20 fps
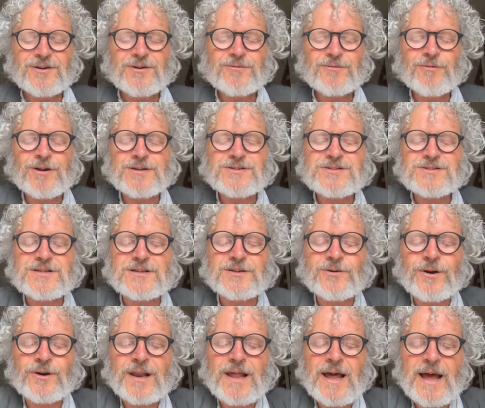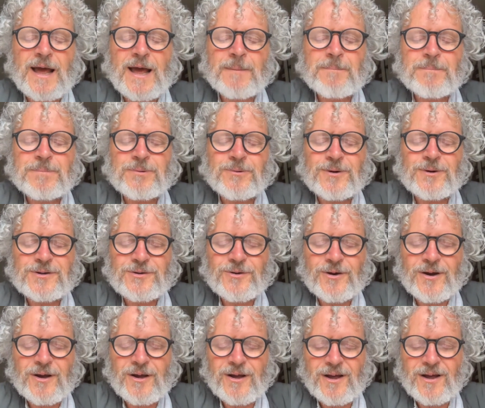rest in your lap or at your
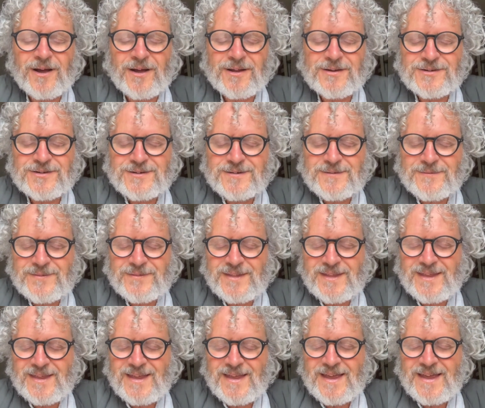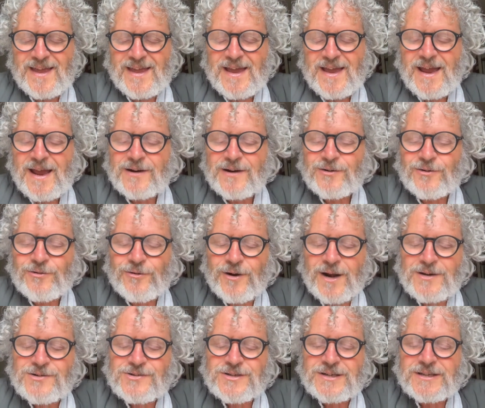heart, And
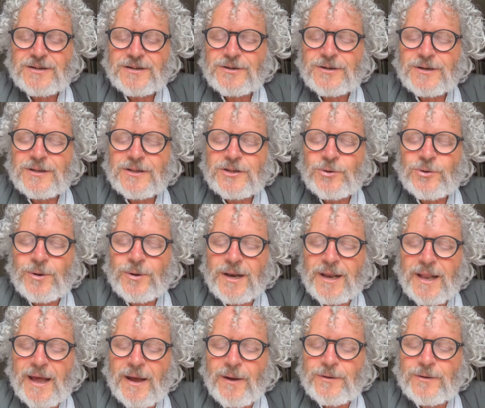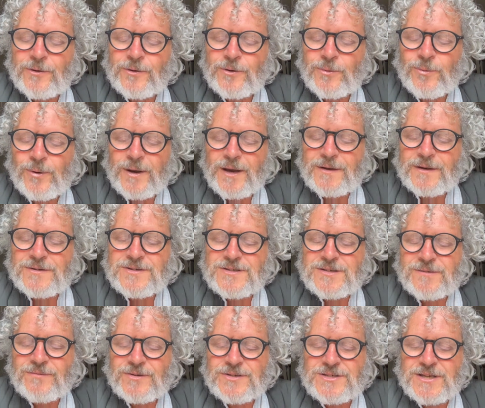gradually you allow your awareness
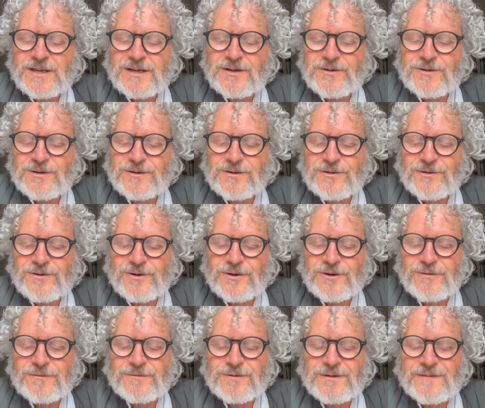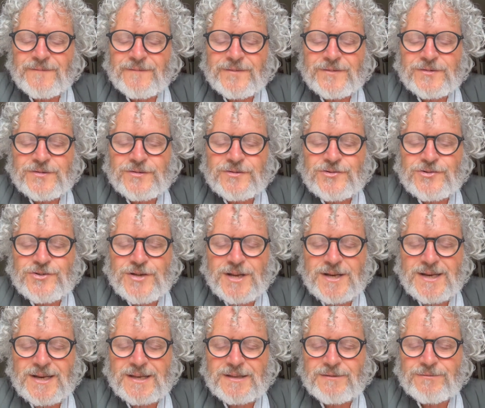of the sacred grove to
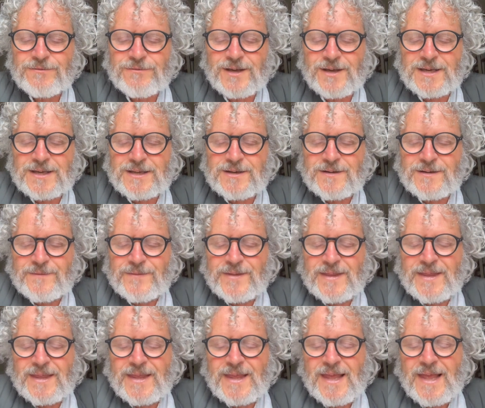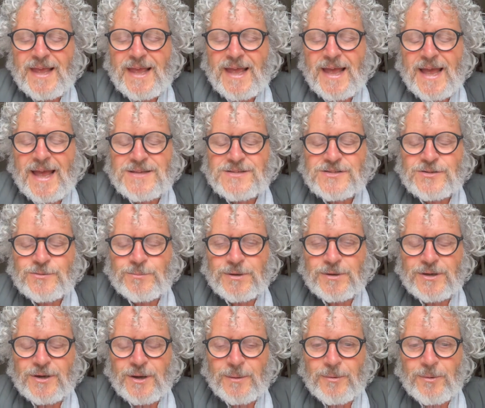gently fade as you
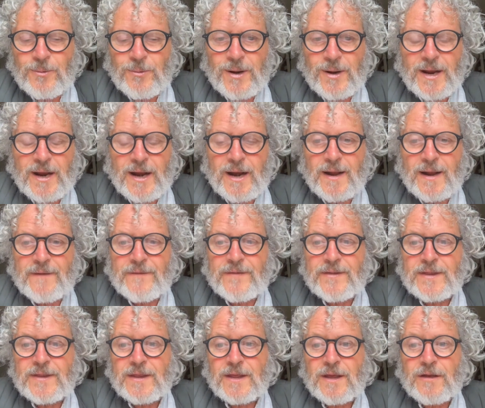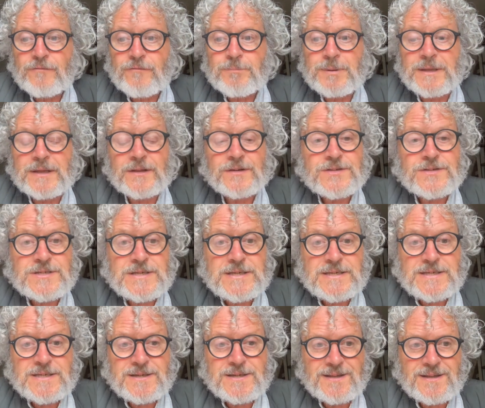become aware of being
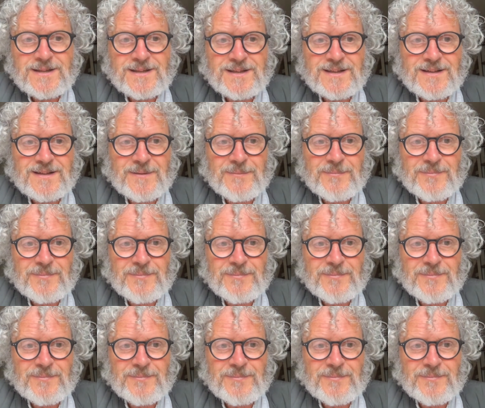seated here,